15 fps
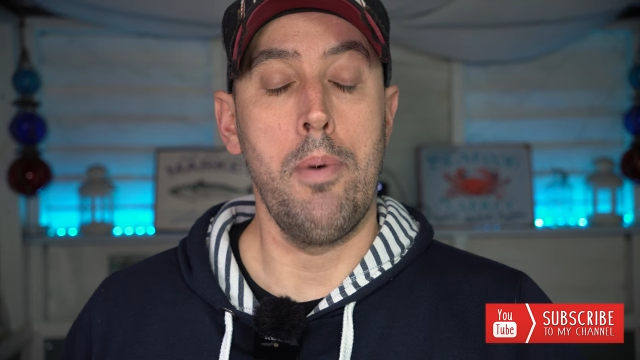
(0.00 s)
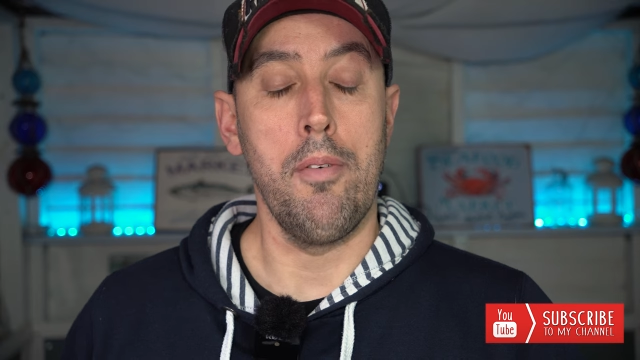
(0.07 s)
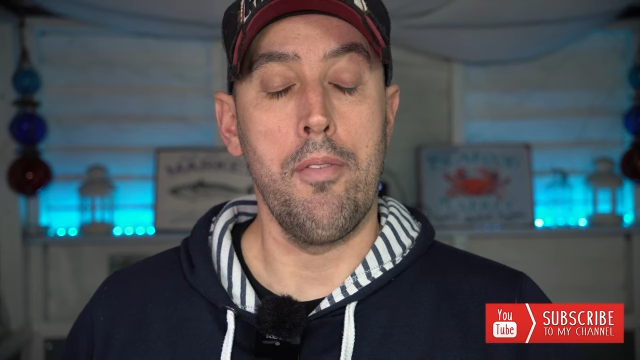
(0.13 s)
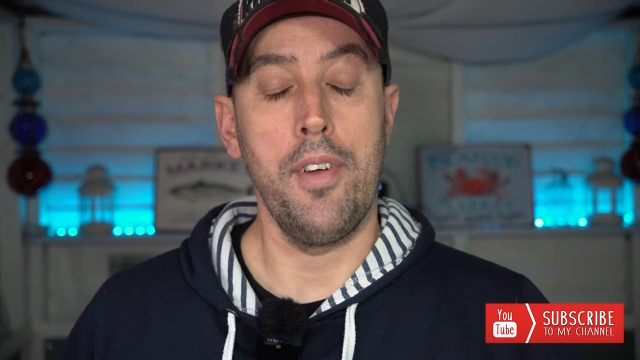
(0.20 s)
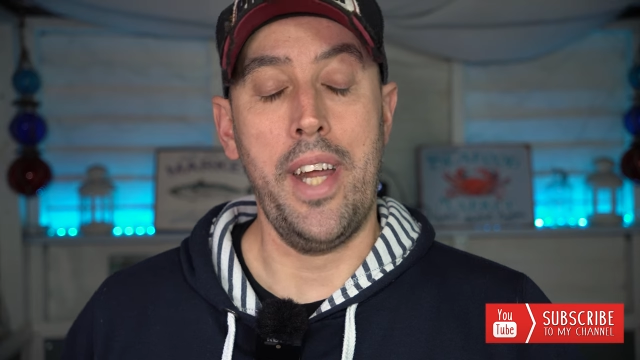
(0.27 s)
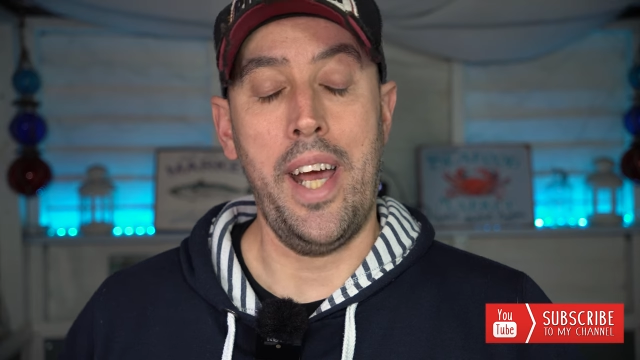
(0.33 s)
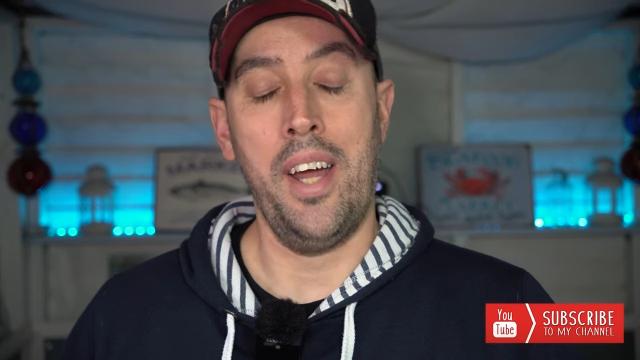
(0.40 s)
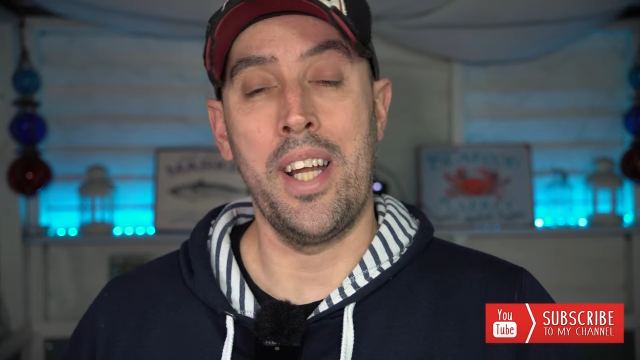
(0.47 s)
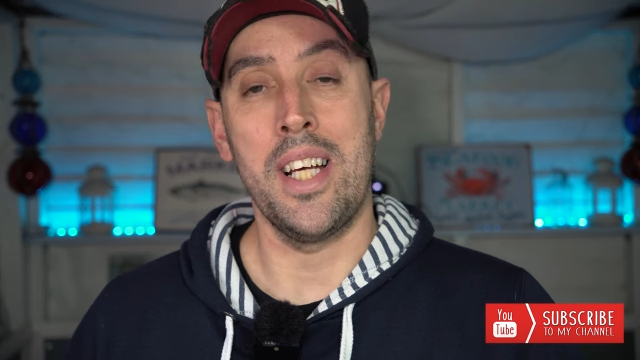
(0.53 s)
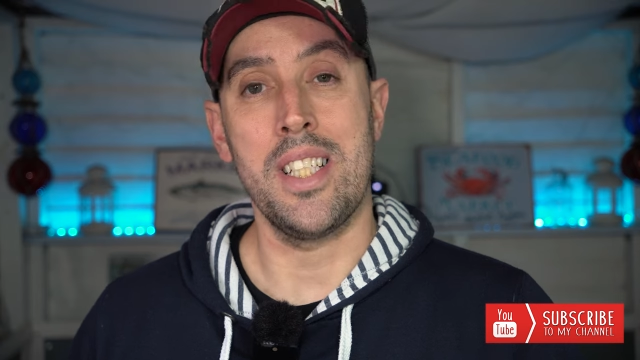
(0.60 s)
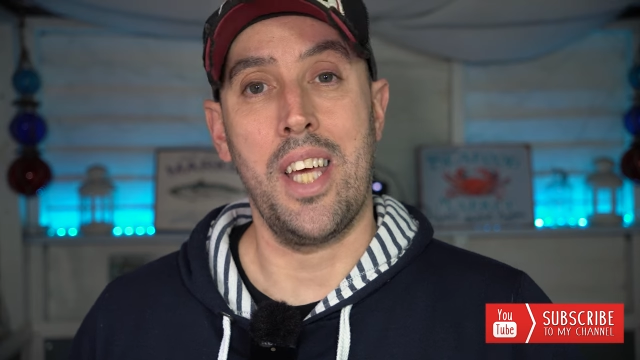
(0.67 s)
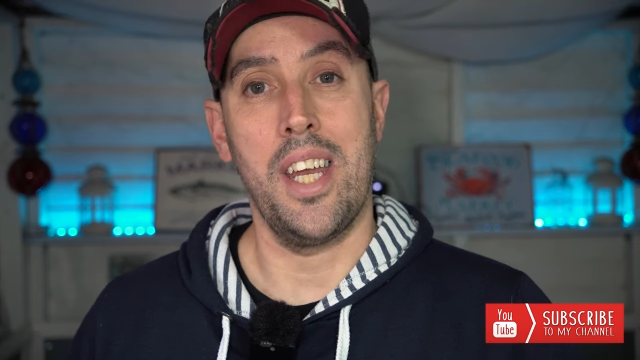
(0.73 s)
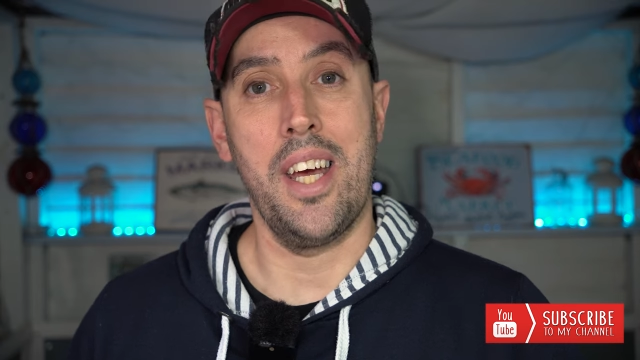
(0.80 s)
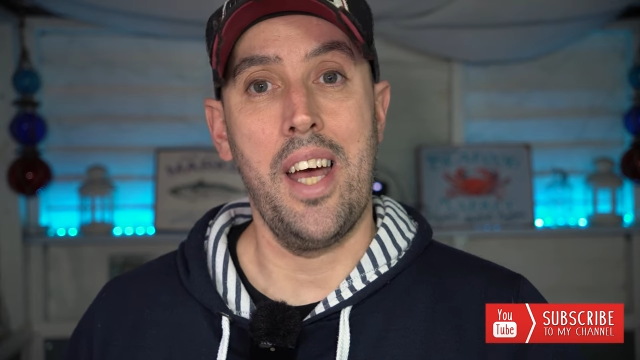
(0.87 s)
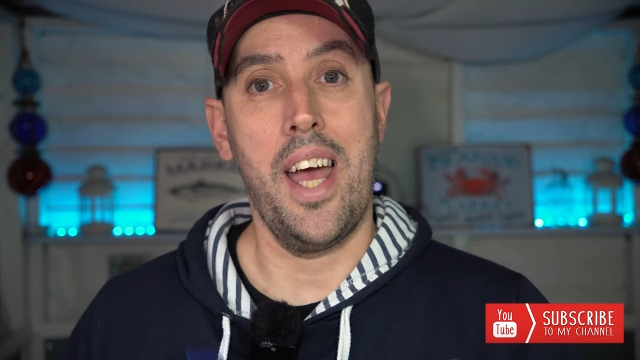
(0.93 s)
But for now,
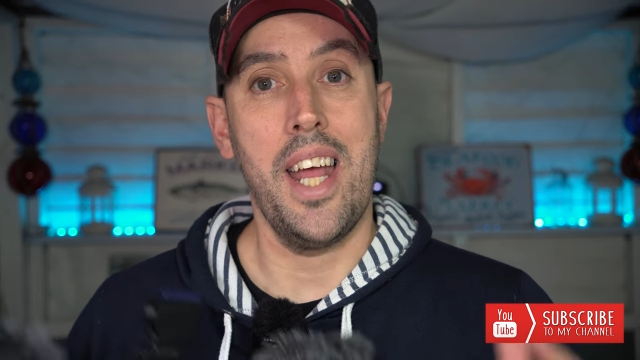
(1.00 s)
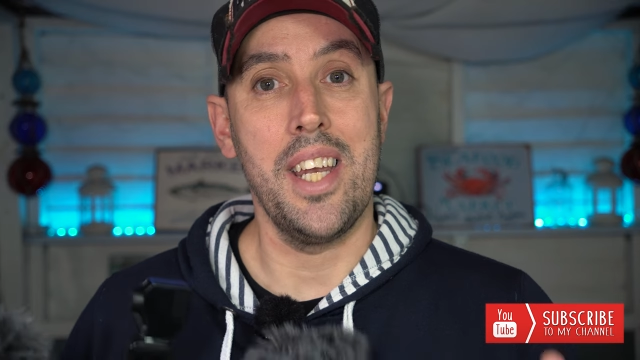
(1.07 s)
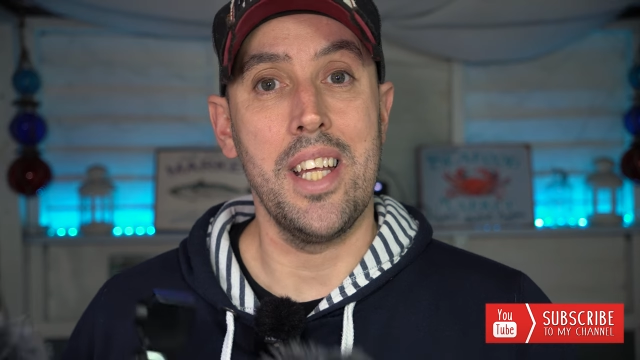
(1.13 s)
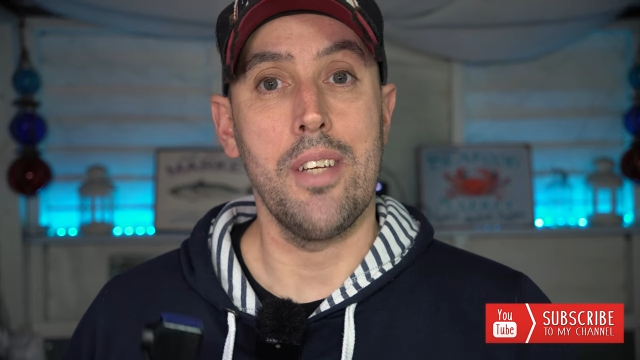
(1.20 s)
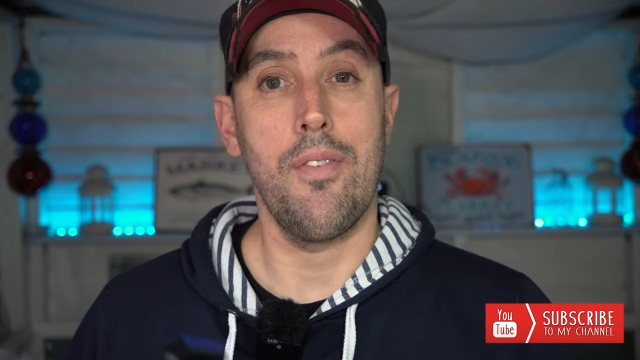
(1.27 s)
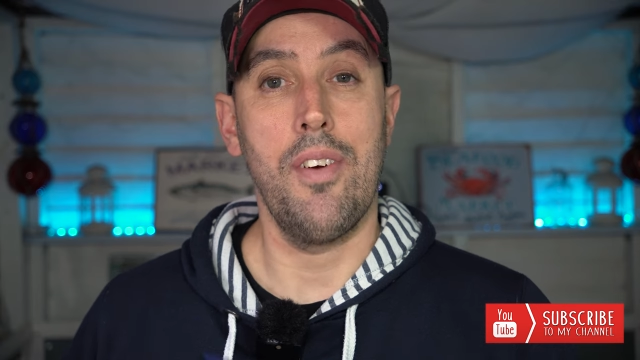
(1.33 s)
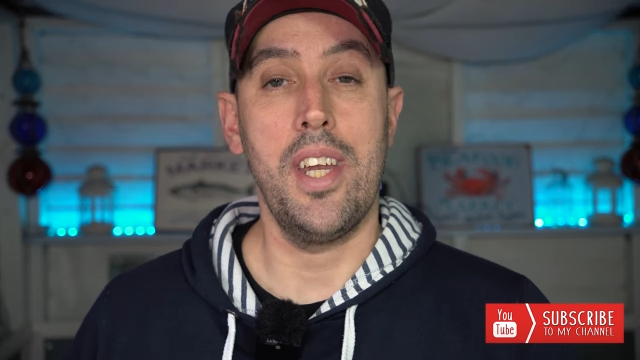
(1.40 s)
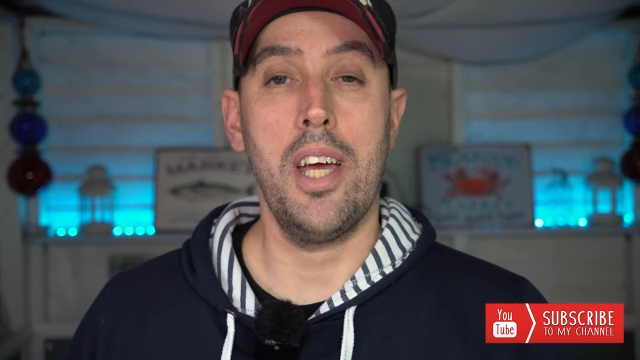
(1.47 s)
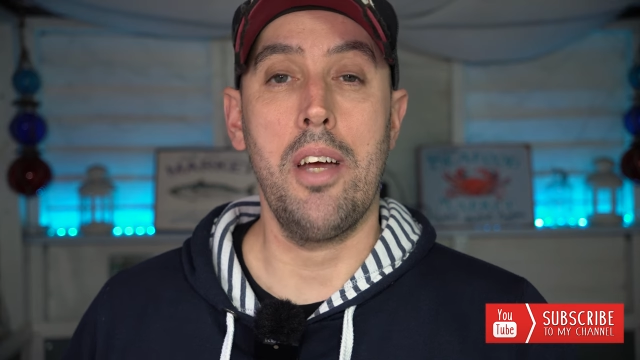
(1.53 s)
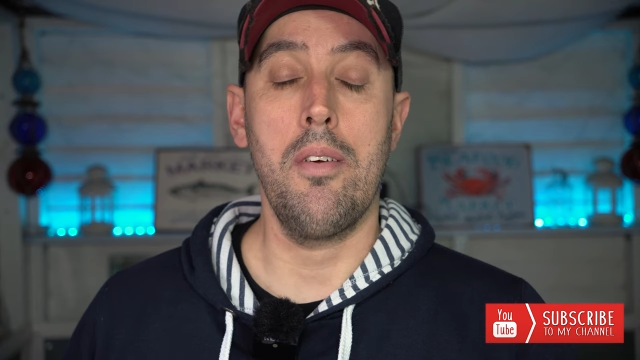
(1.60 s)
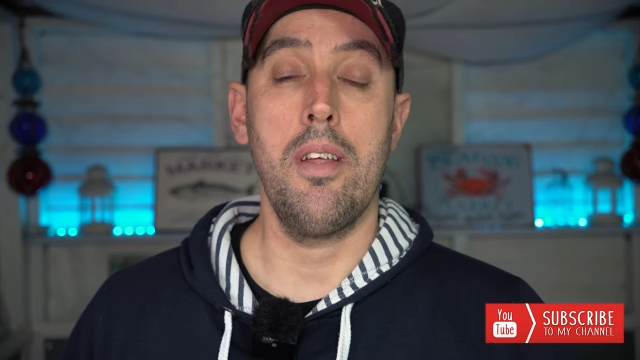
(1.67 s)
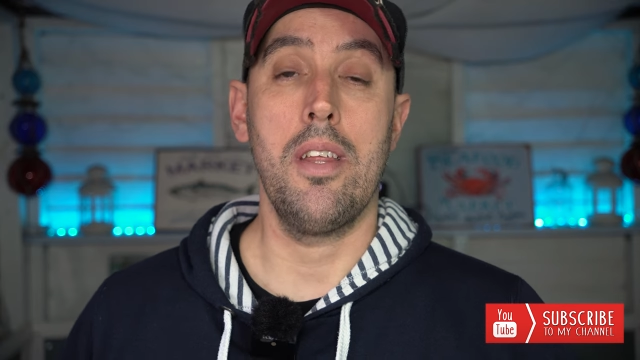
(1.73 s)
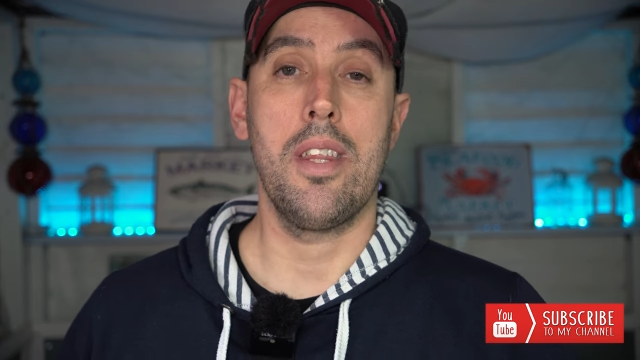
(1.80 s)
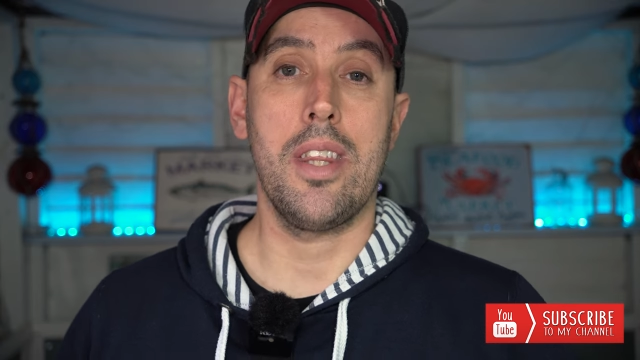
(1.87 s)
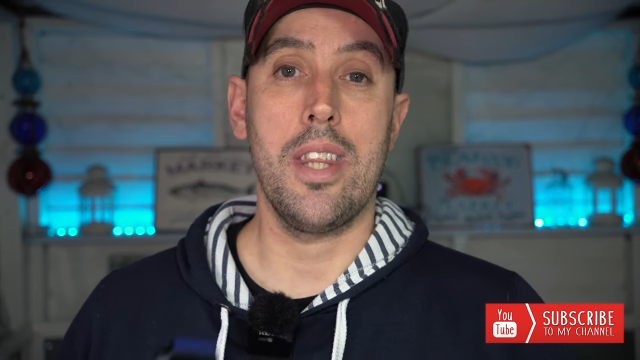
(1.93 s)
that's going to end this video.